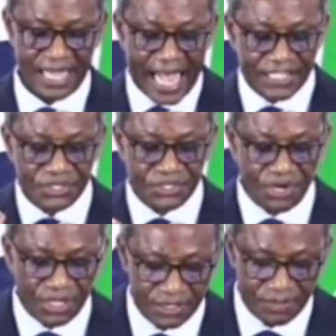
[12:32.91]
As
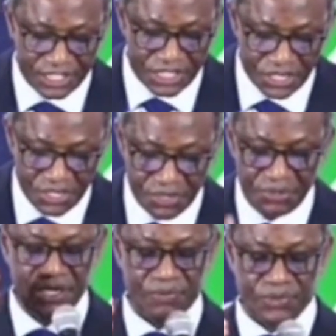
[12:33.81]
young Timothy
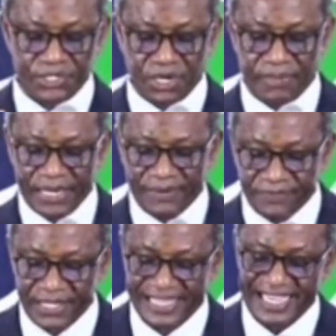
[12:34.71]
grew in wisdom and
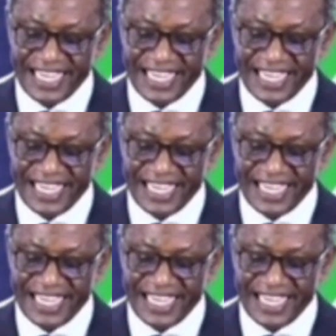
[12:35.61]
faith,